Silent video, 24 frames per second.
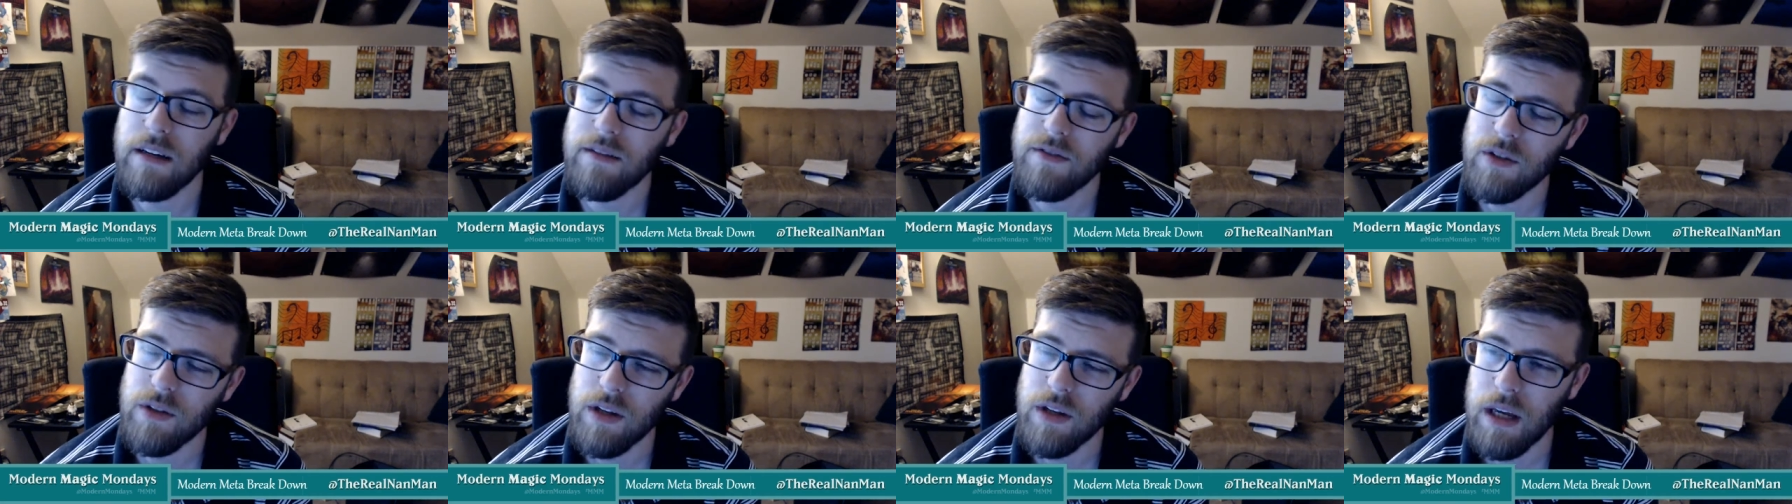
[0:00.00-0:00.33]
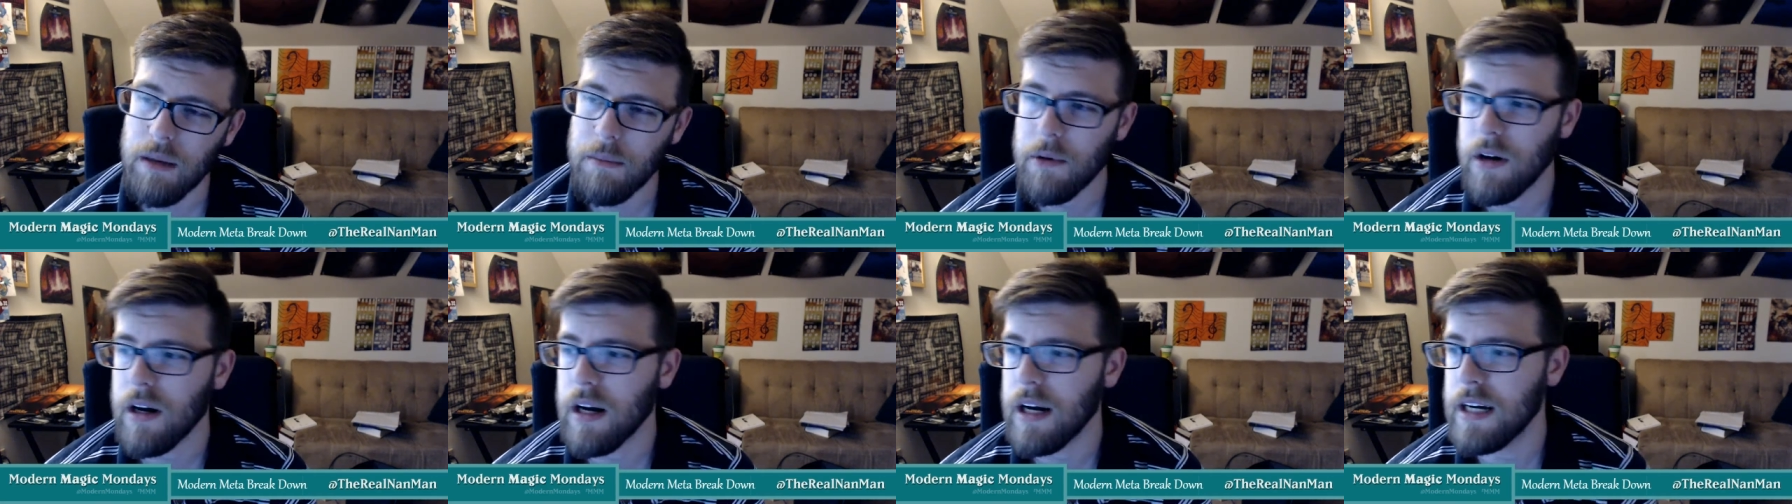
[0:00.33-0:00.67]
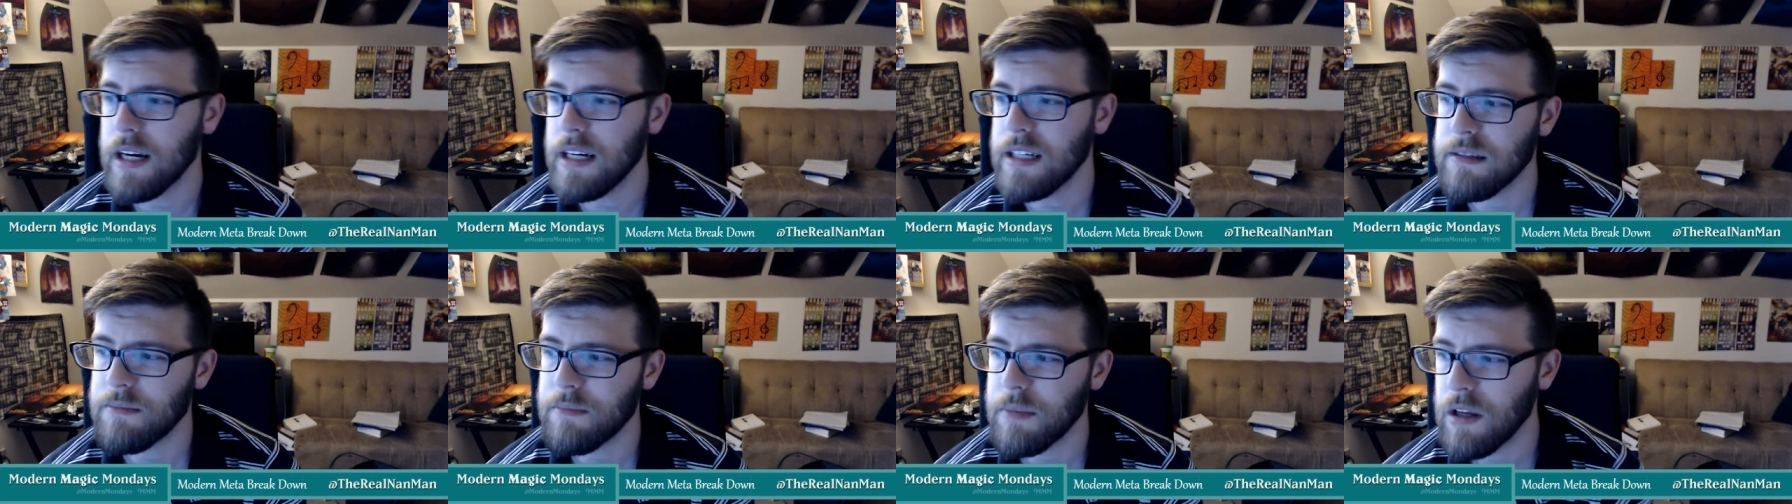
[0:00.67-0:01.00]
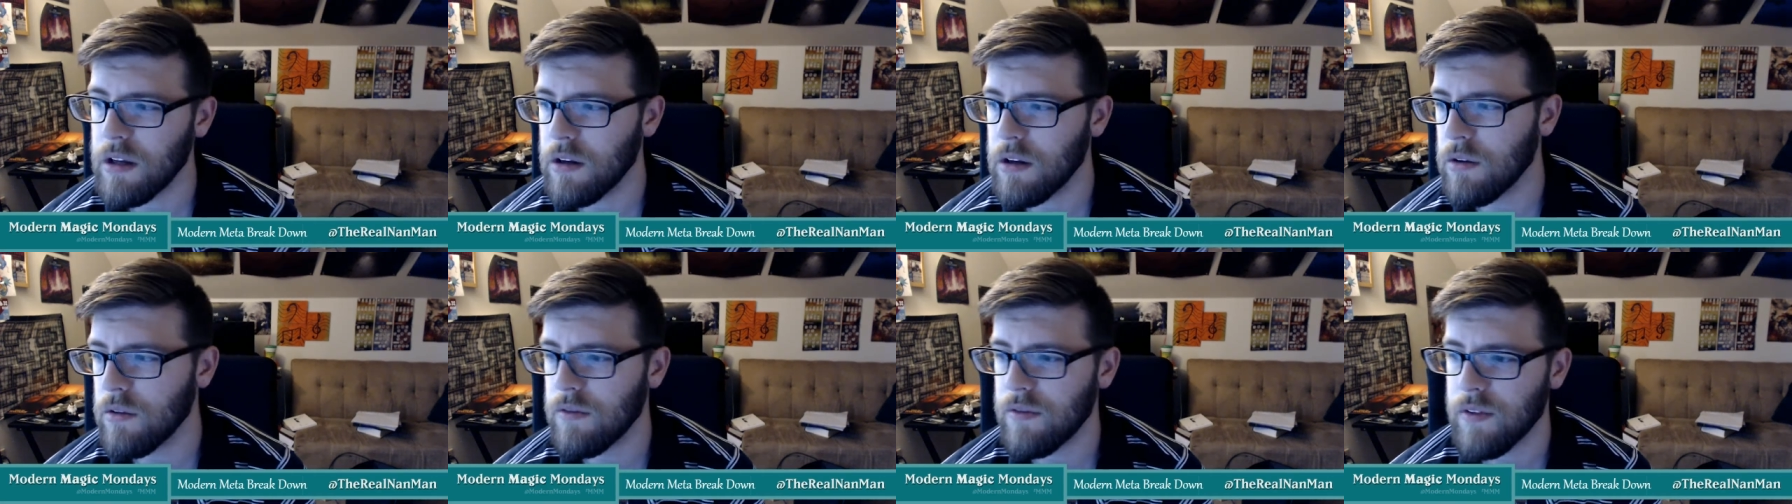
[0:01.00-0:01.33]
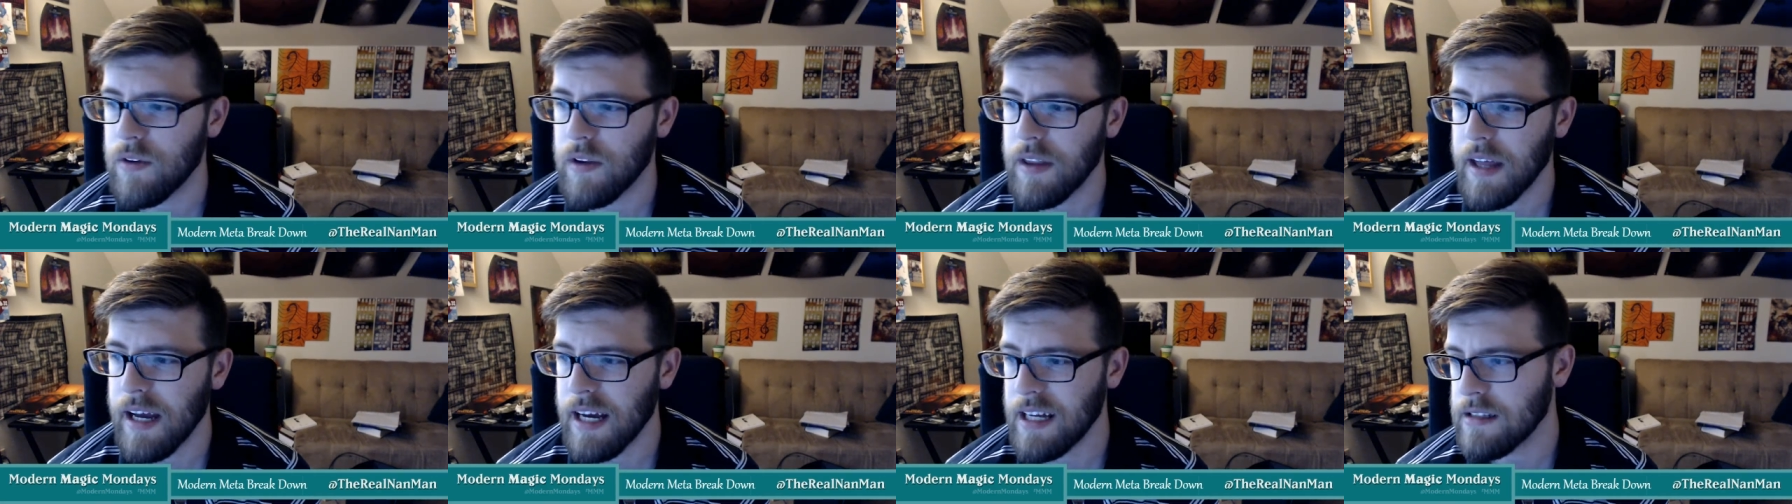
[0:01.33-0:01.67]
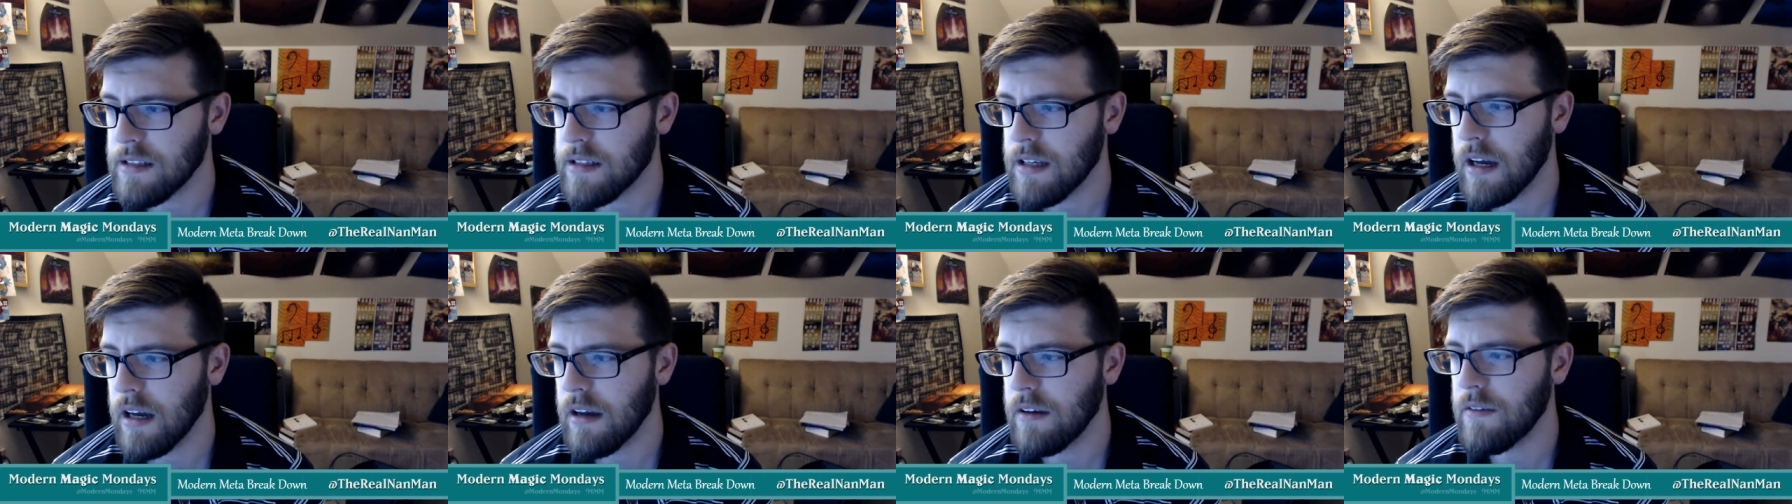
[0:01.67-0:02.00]
so keep your eyes peeled for that
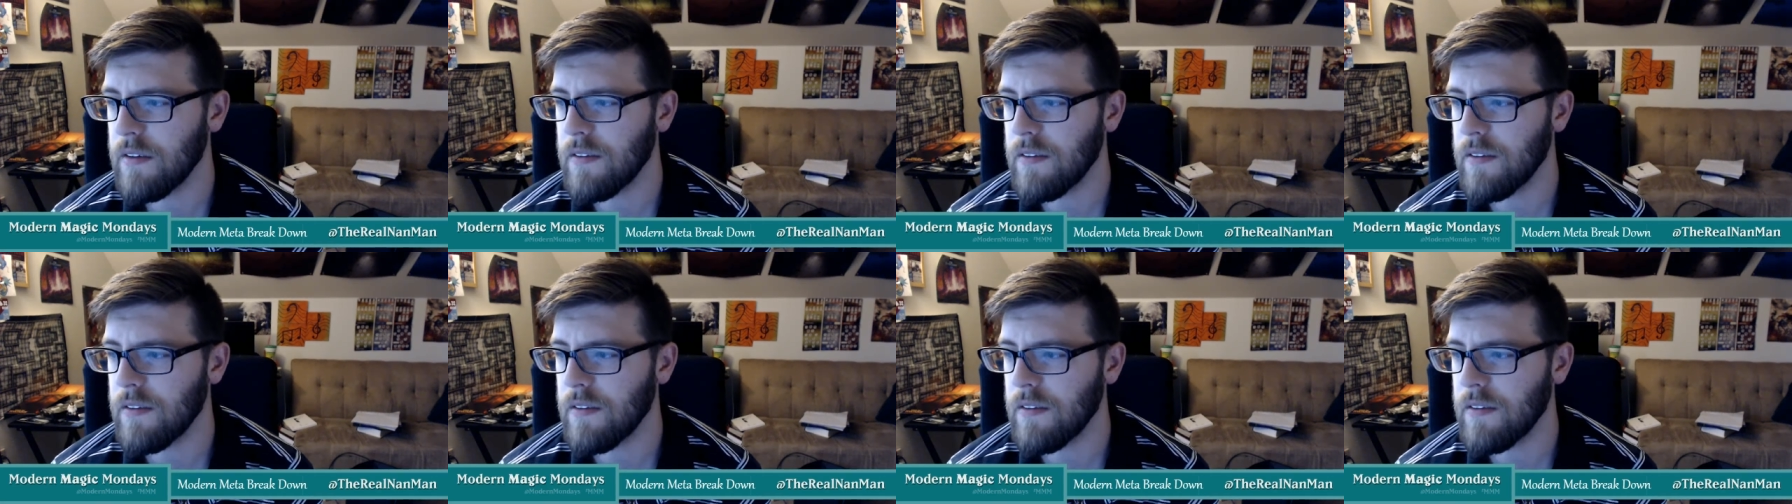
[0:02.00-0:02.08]
stuff.